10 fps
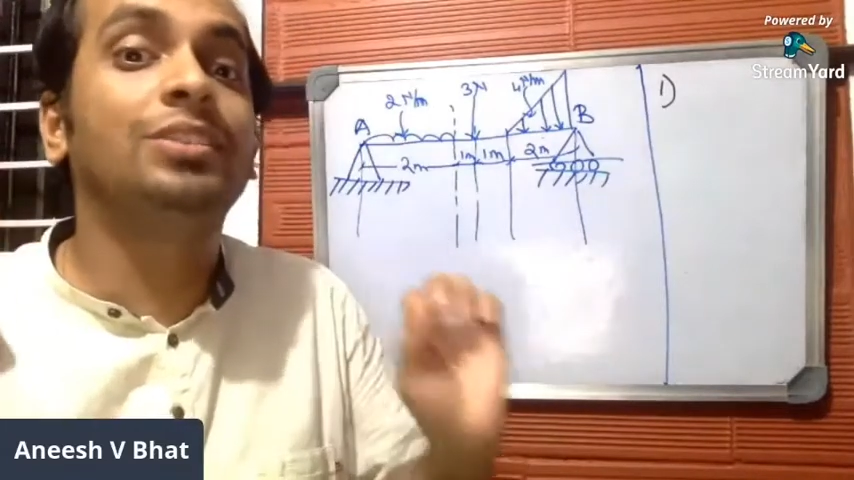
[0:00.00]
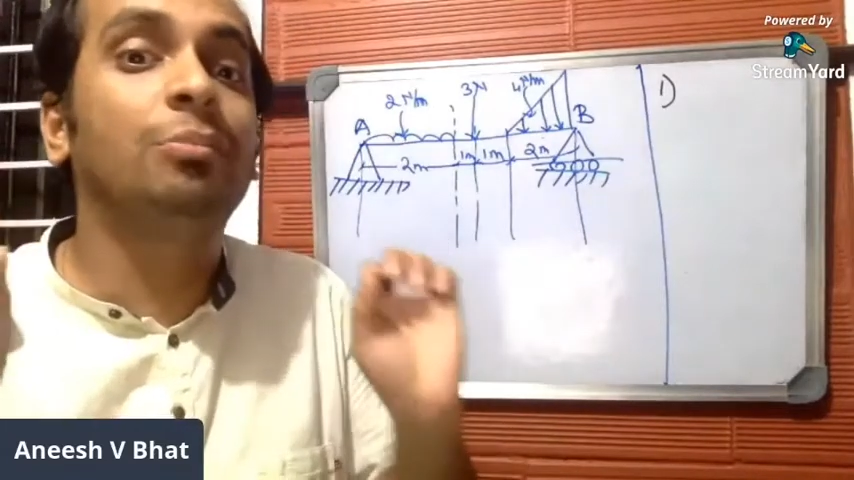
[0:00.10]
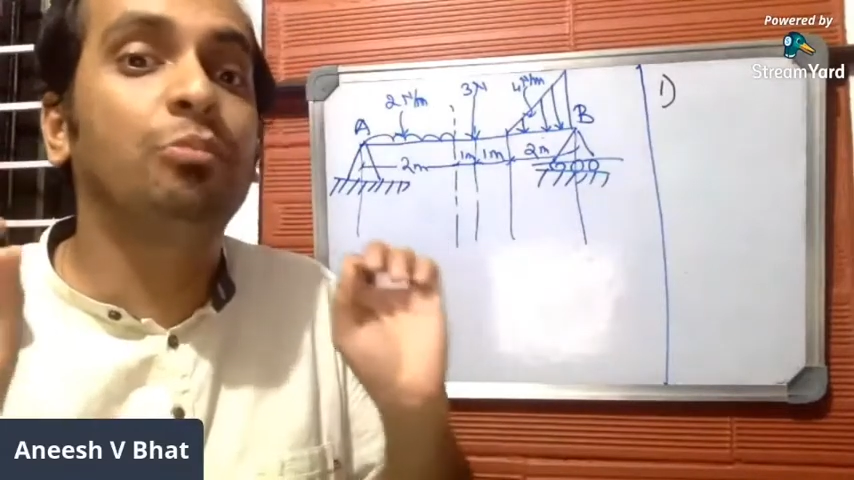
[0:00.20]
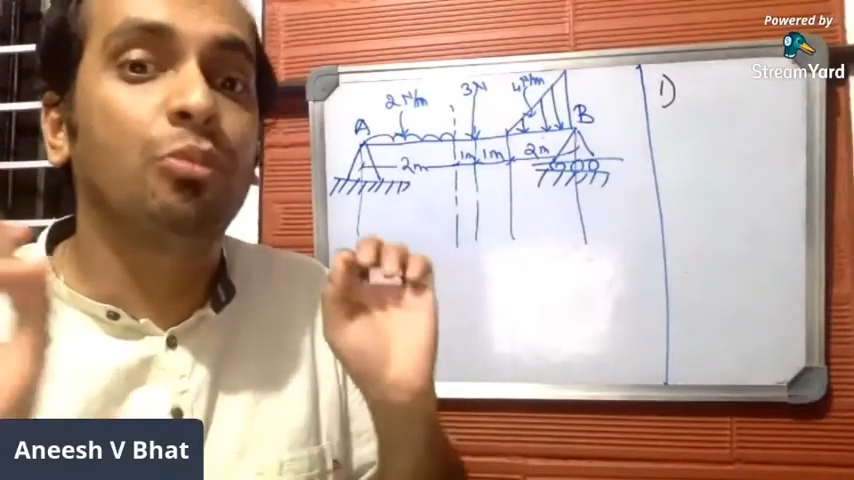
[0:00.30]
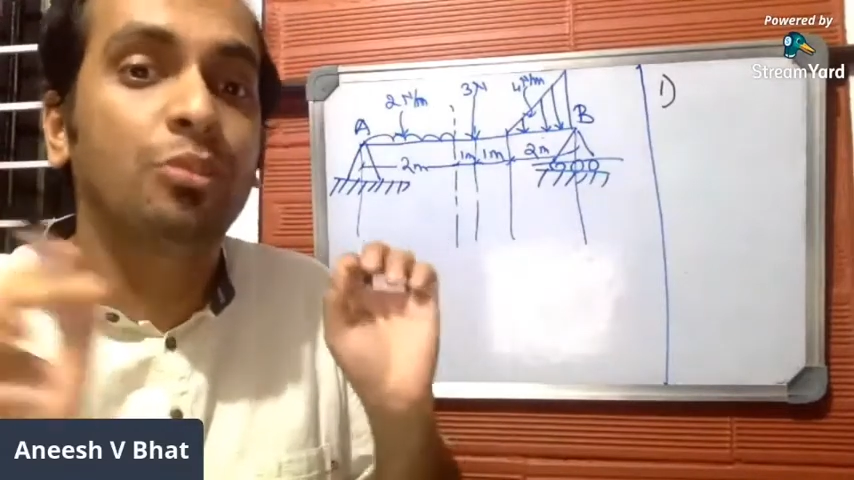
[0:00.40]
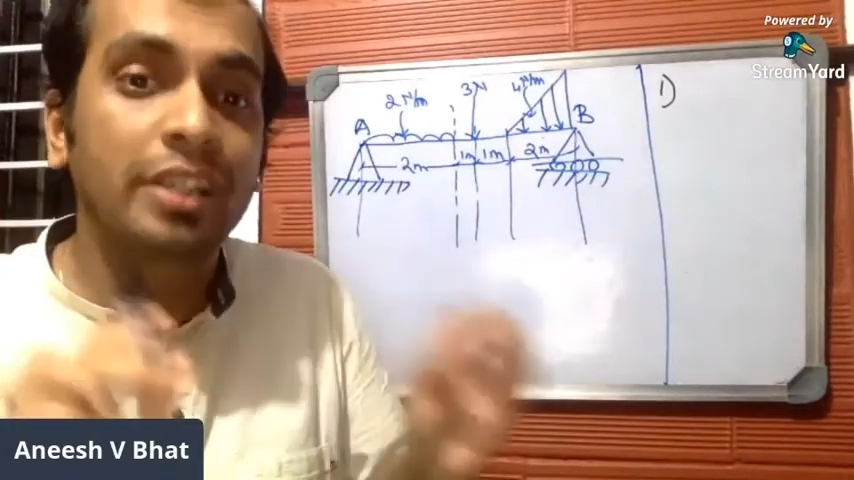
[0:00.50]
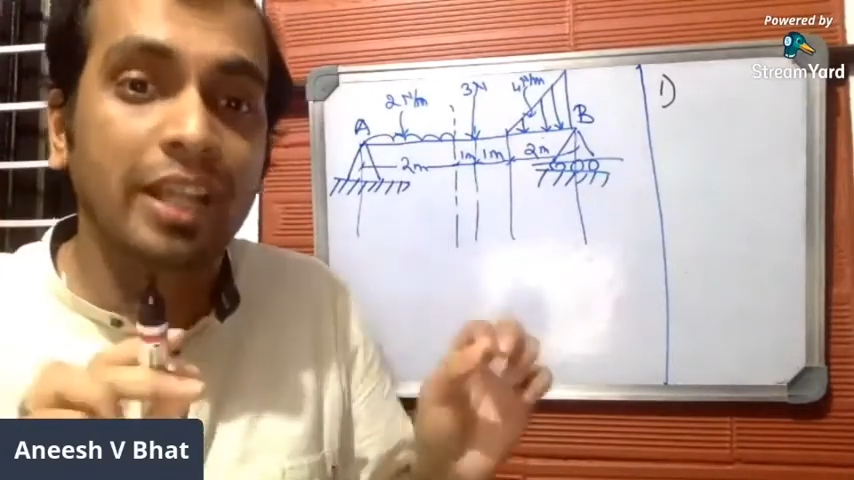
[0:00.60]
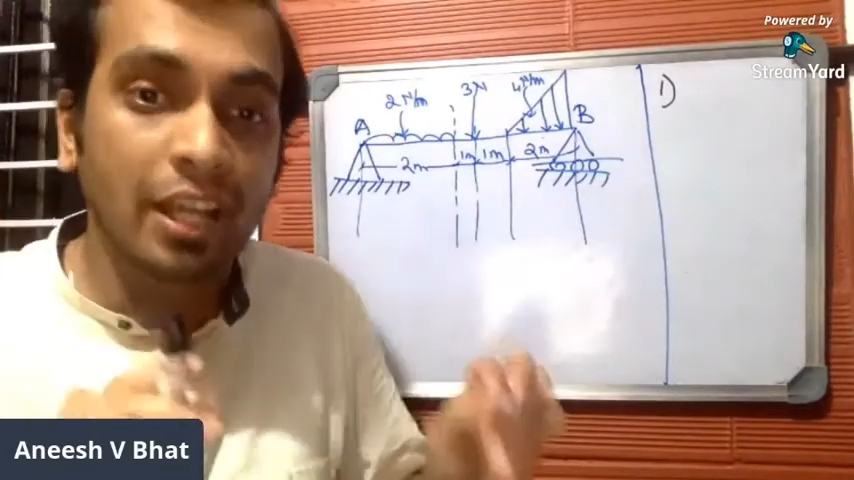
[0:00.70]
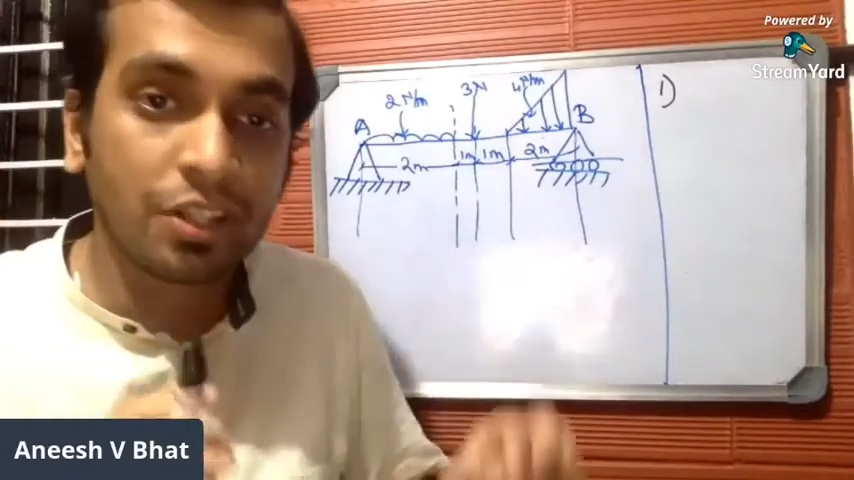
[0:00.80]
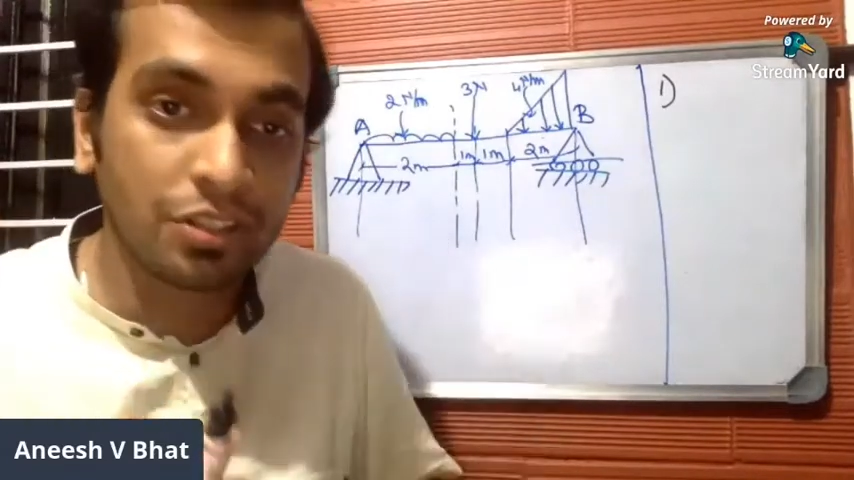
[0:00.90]
support
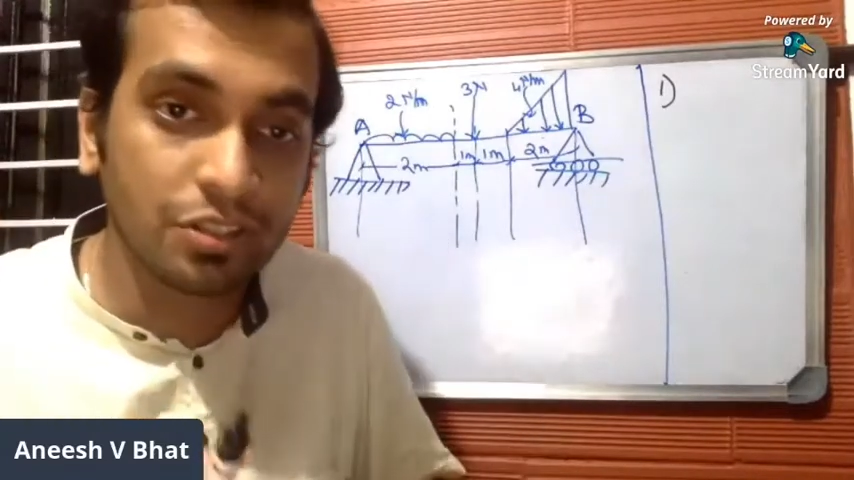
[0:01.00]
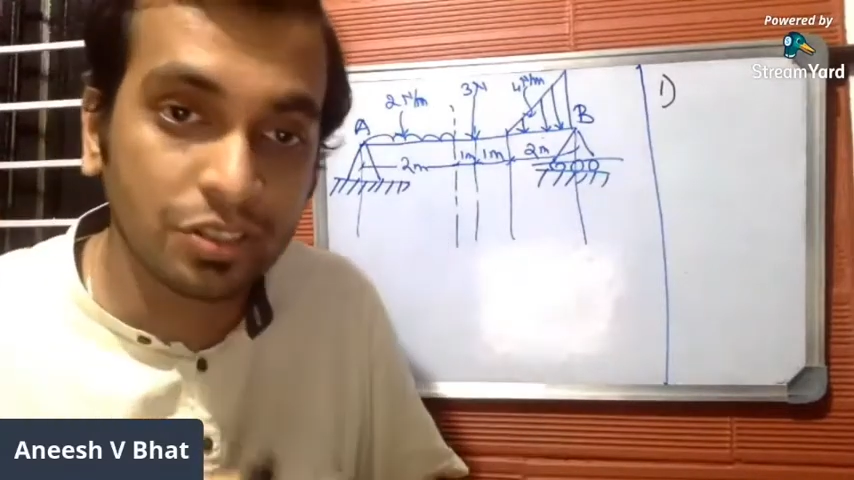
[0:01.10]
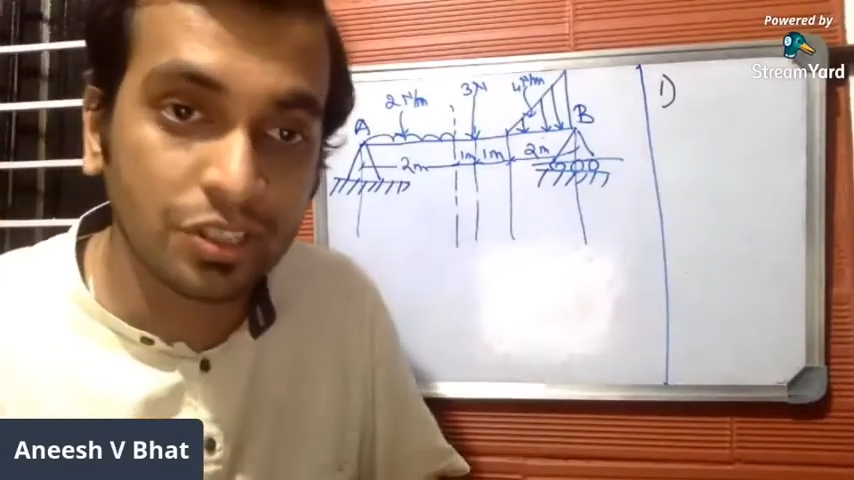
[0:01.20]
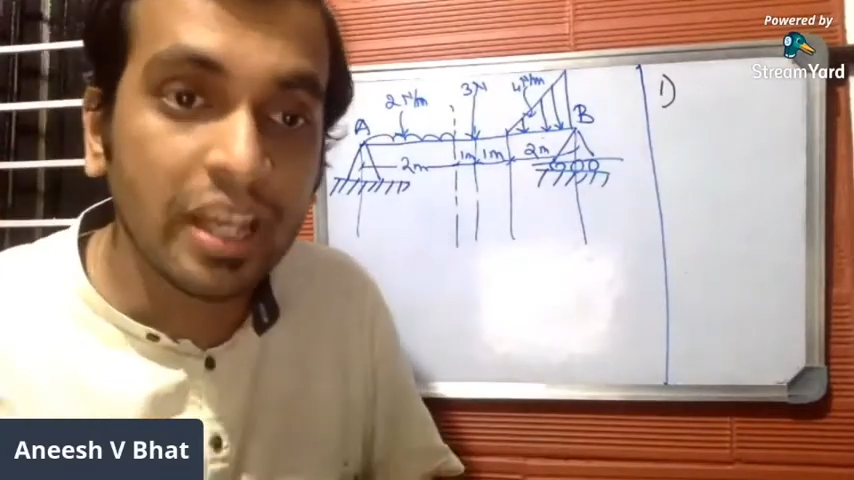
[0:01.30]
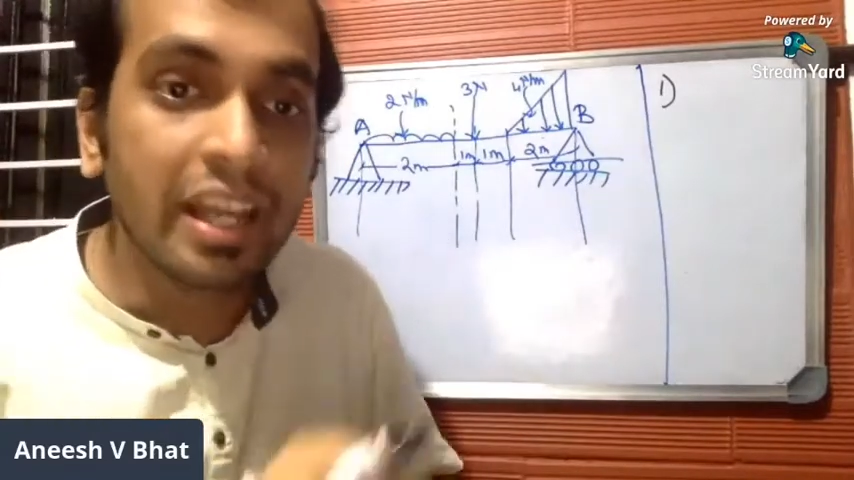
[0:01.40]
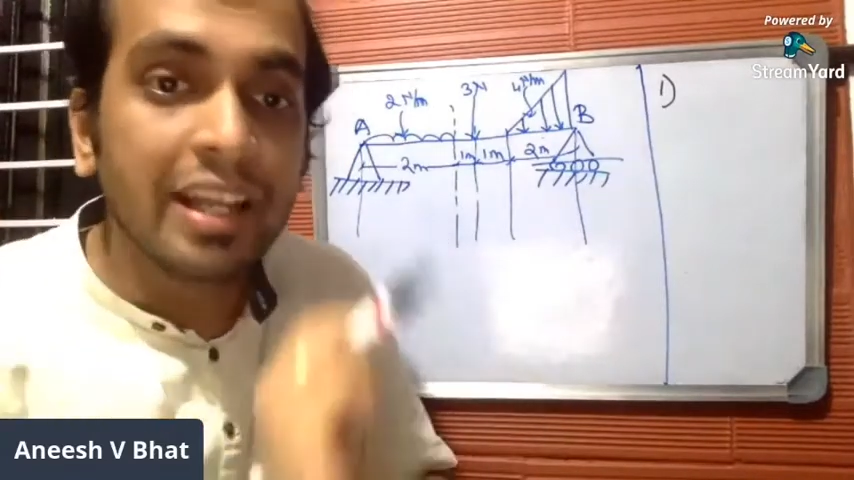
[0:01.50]
reactions.